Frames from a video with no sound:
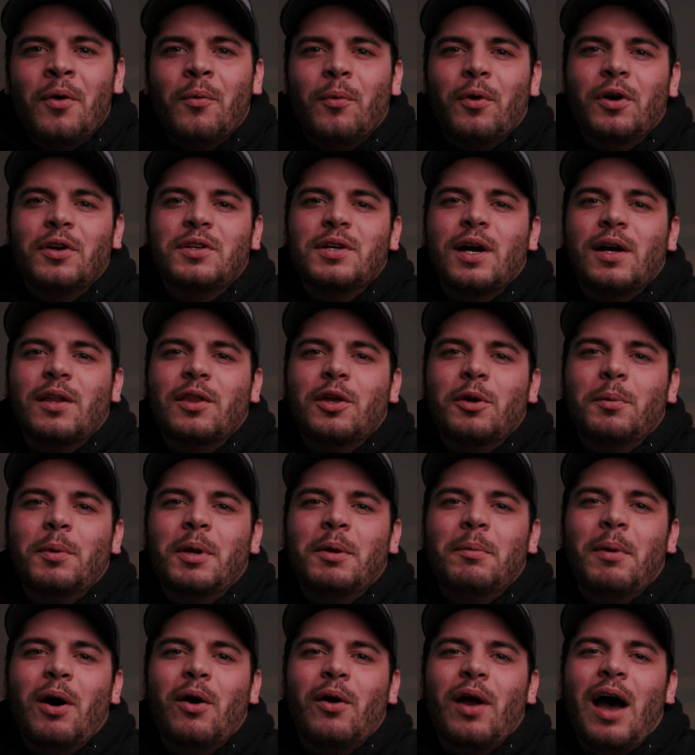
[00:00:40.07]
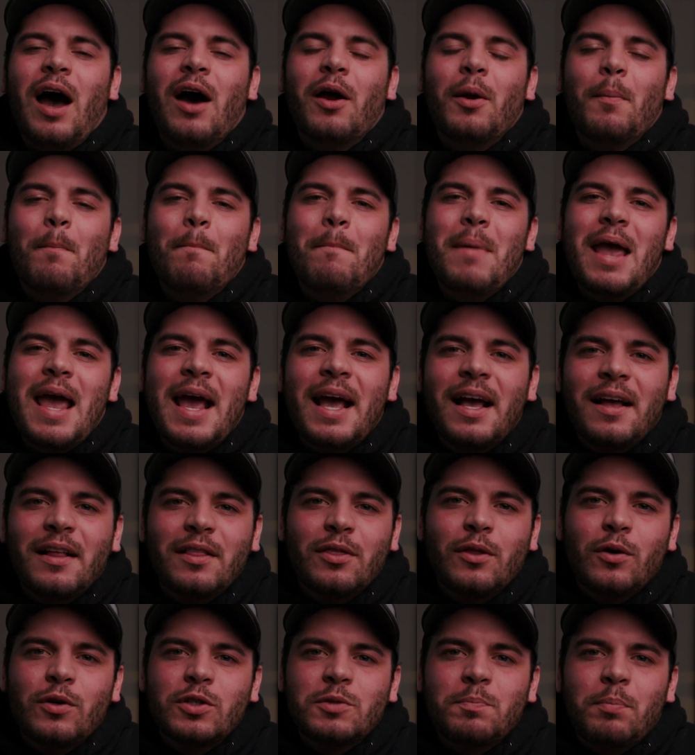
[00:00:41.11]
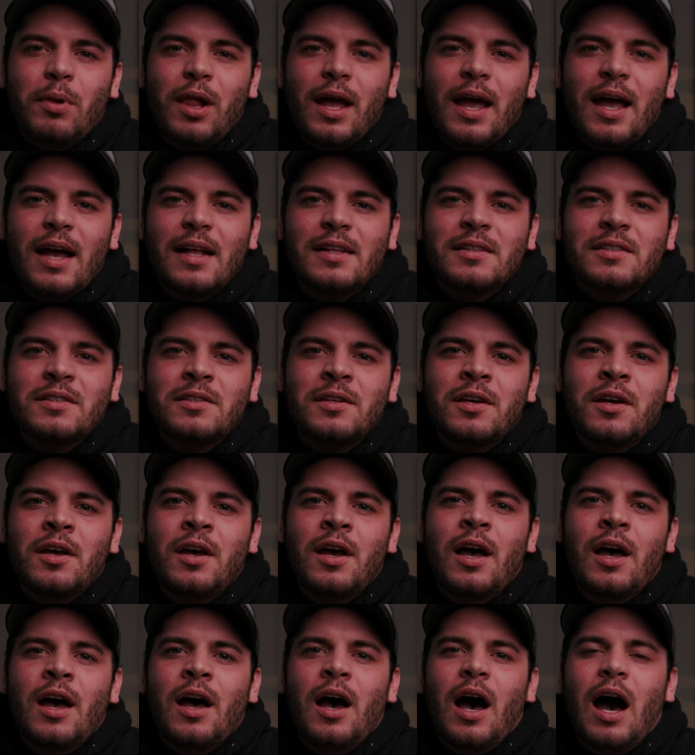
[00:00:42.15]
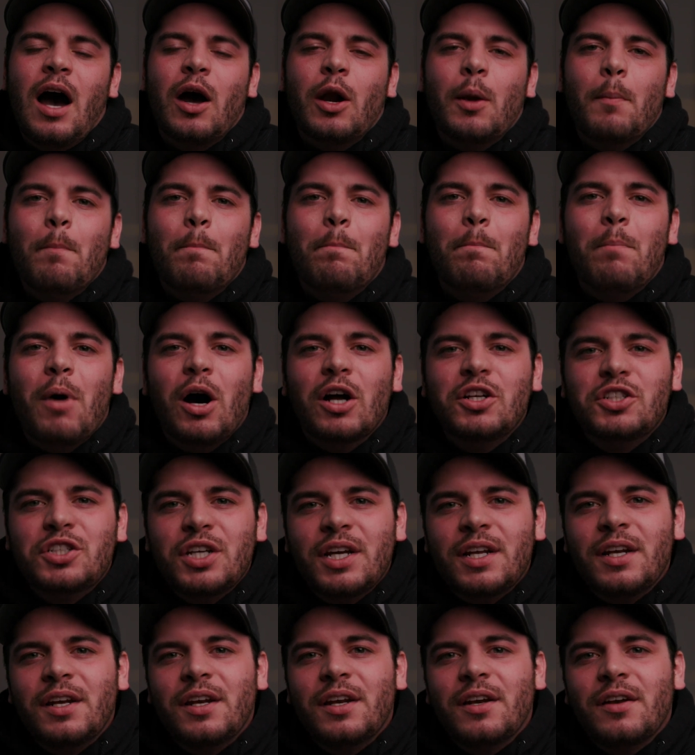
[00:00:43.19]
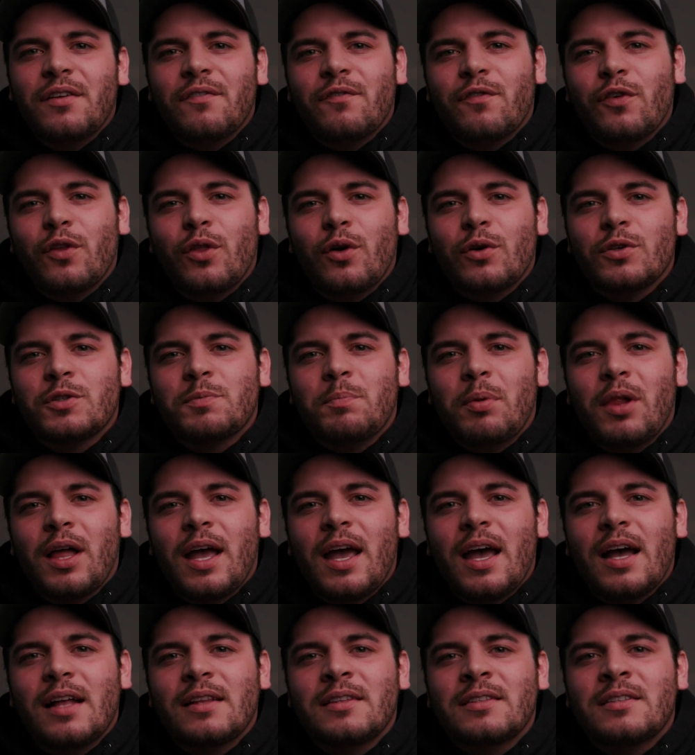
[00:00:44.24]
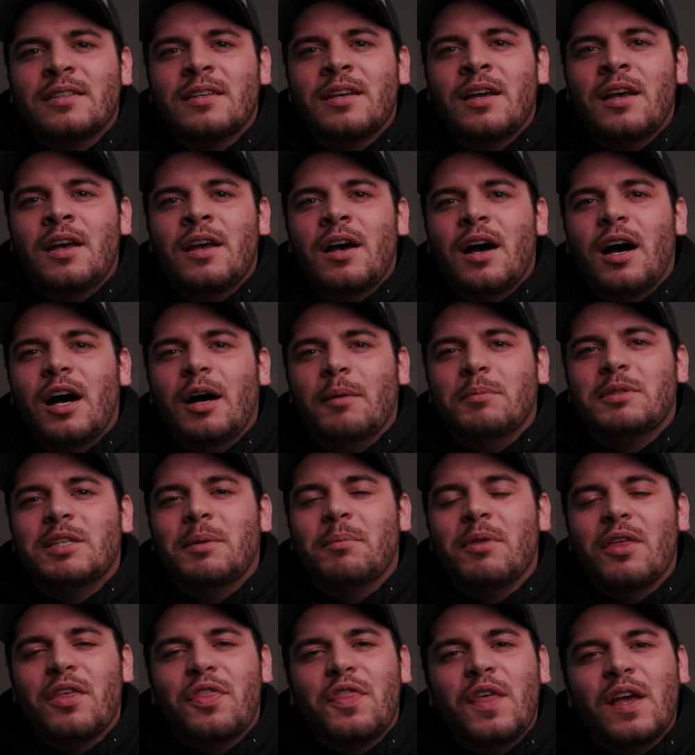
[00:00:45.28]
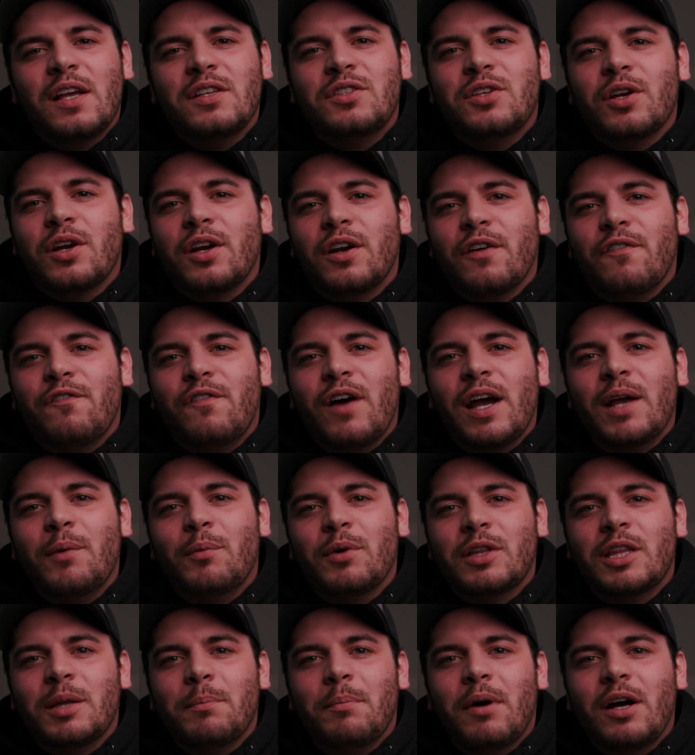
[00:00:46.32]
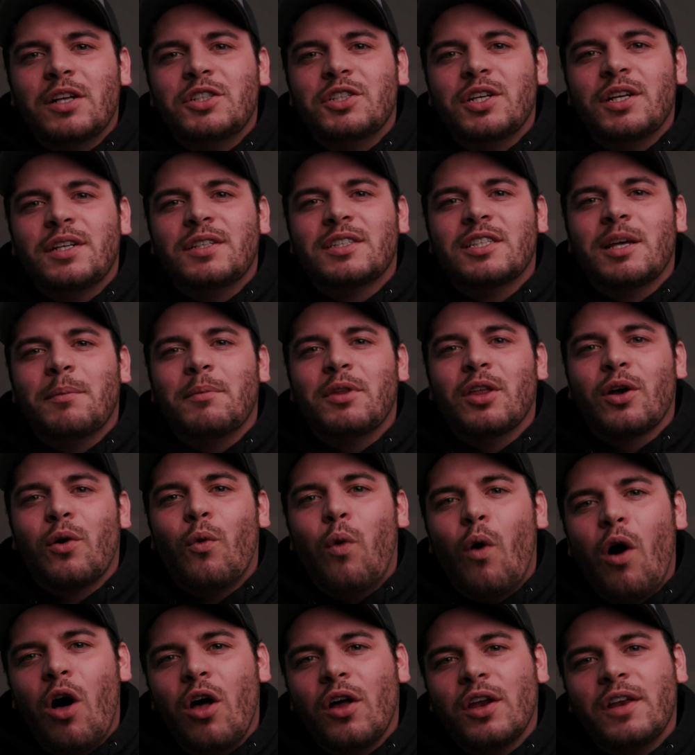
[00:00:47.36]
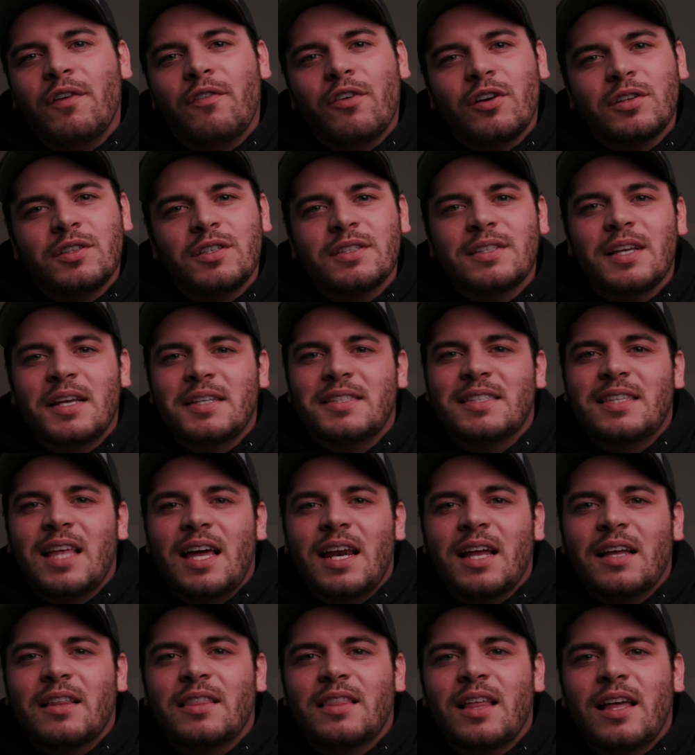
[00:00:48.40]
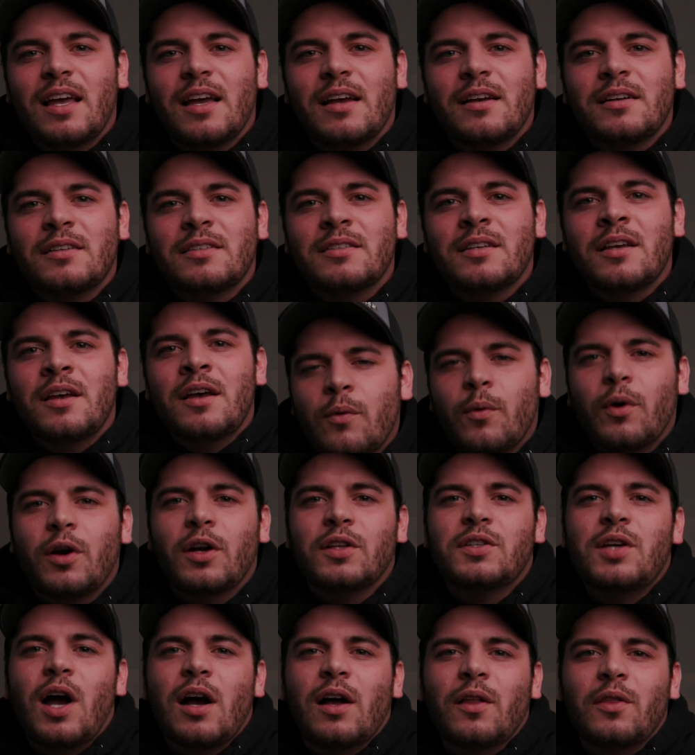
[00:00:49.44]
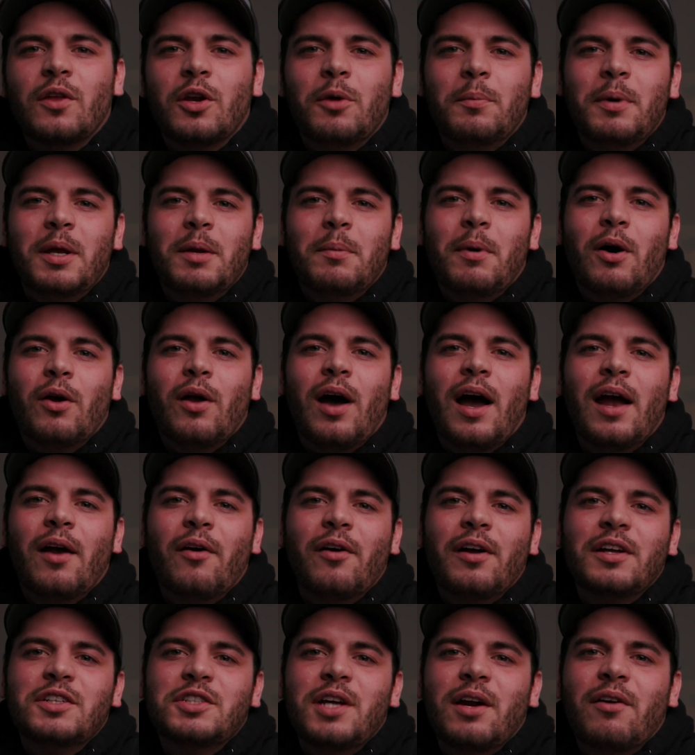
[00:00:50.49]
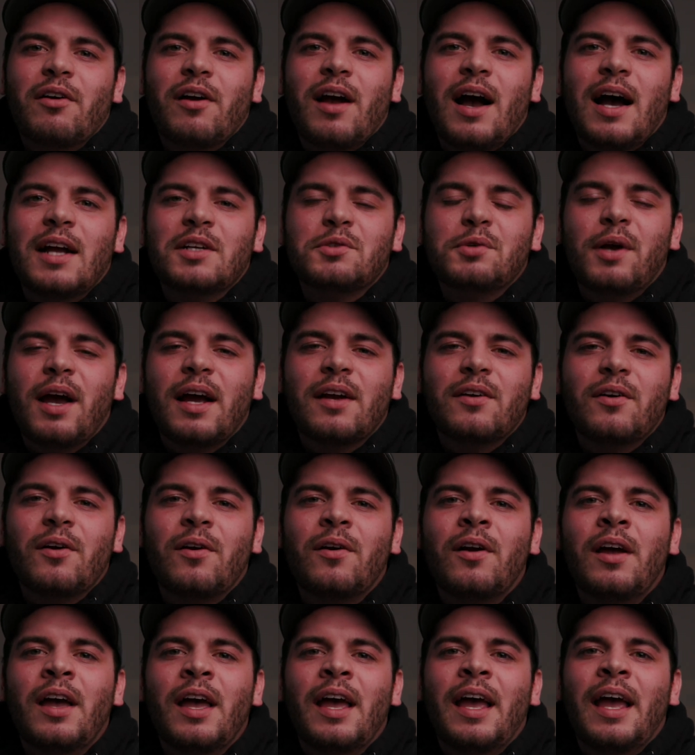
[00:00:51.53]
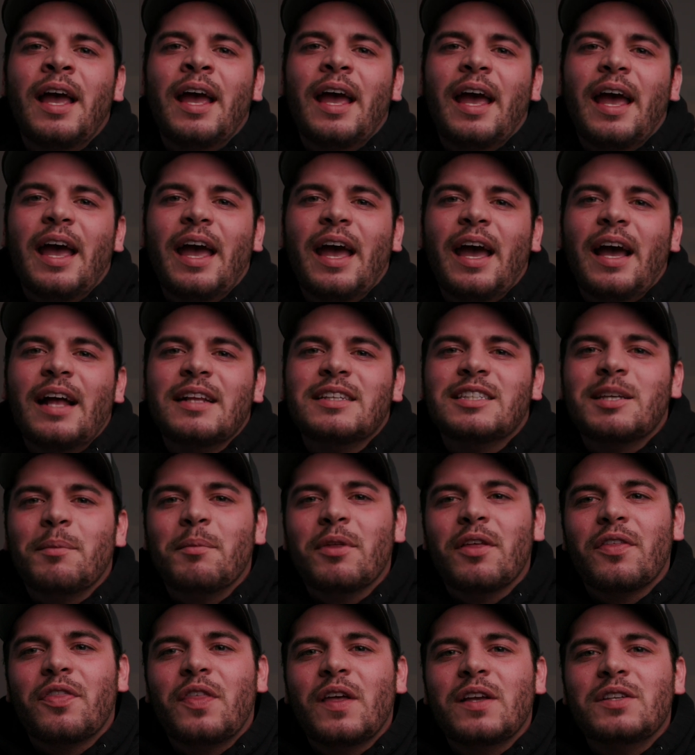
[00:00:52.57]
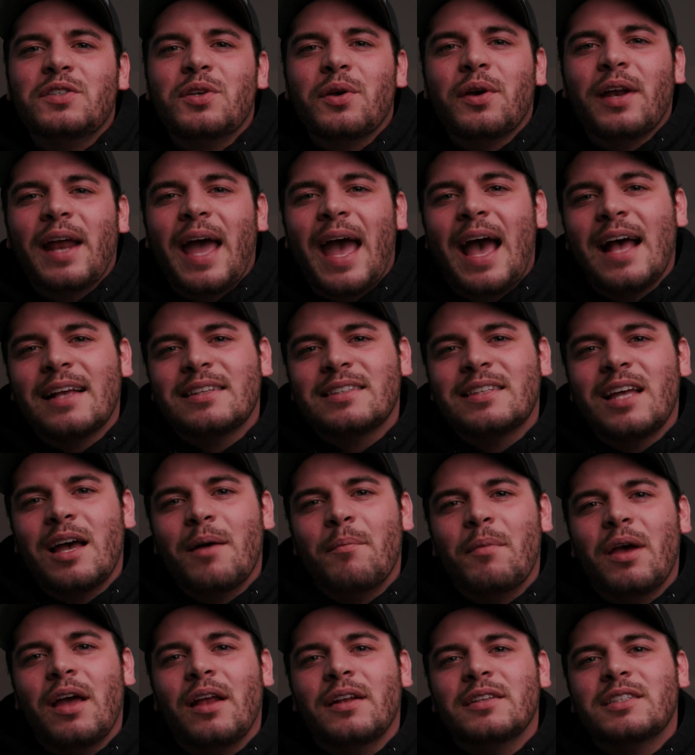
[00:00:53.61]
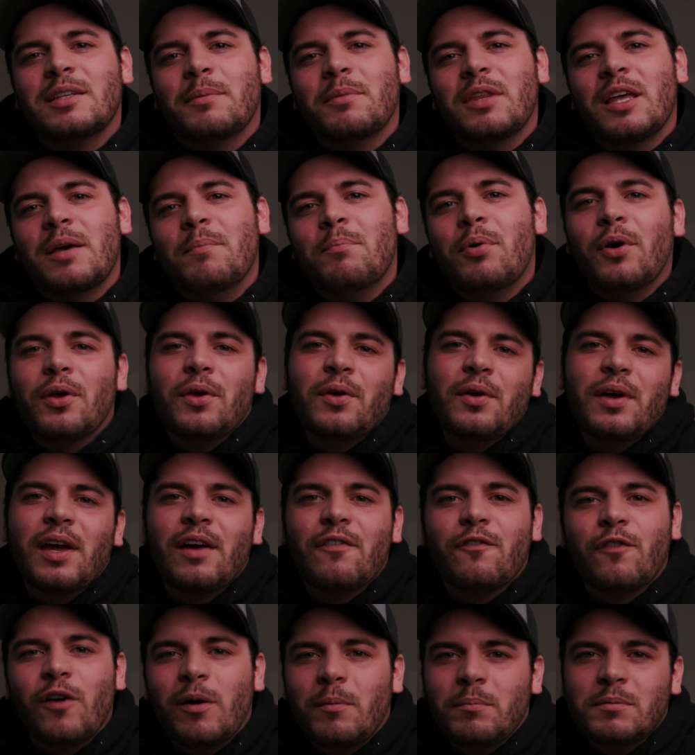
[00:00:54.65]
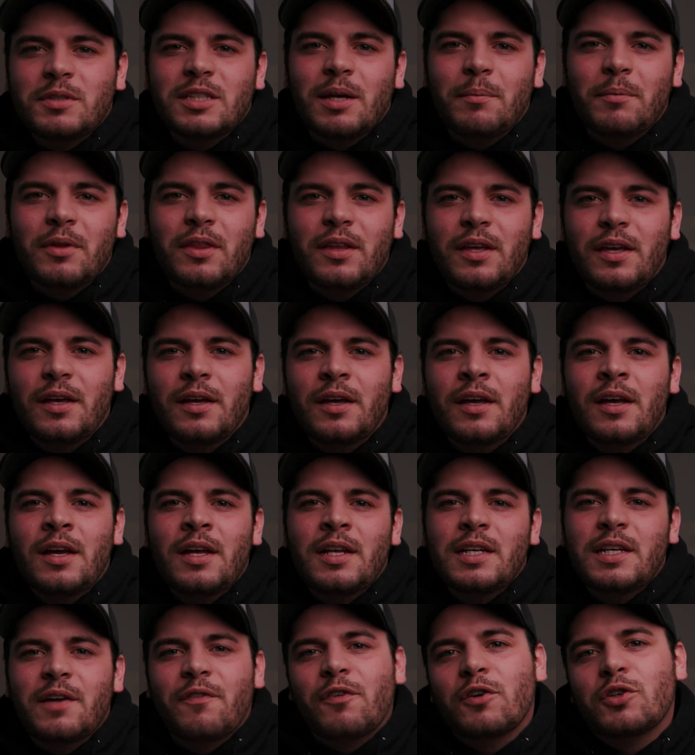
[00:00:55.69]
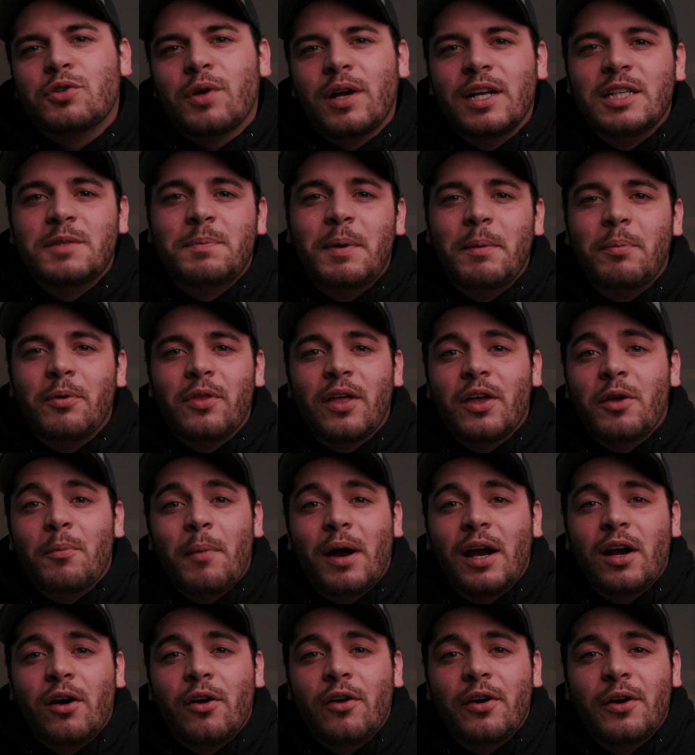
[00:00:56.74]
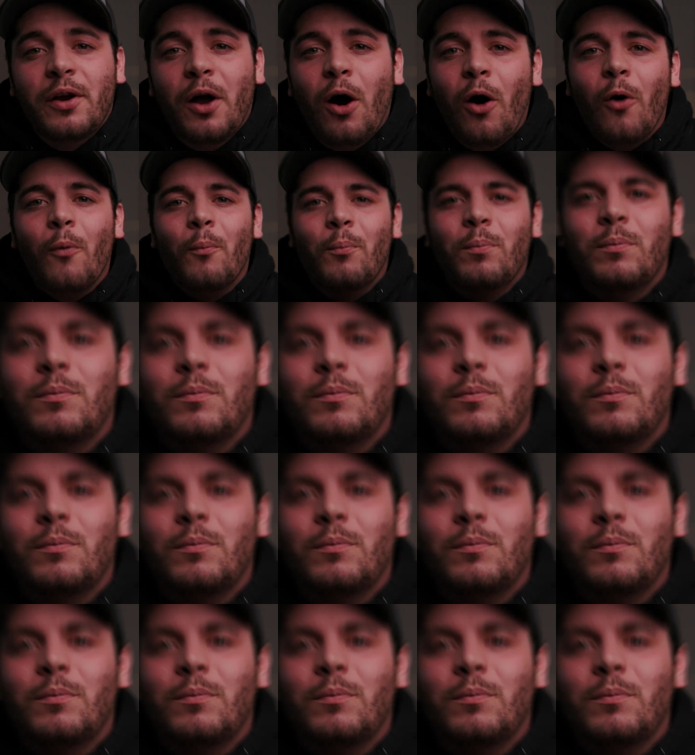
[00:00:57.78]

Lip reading: We're gonna talk a little bit about how to make those plans, how to budget for those plans, some of the things you're gonna fight with the budget, some of the quality versus aesthetic things. We're gonna talk a little bit about hiring a general contractor and some of the things you can ask them and some of the input you can get from some of the different tradespeople that you might already know.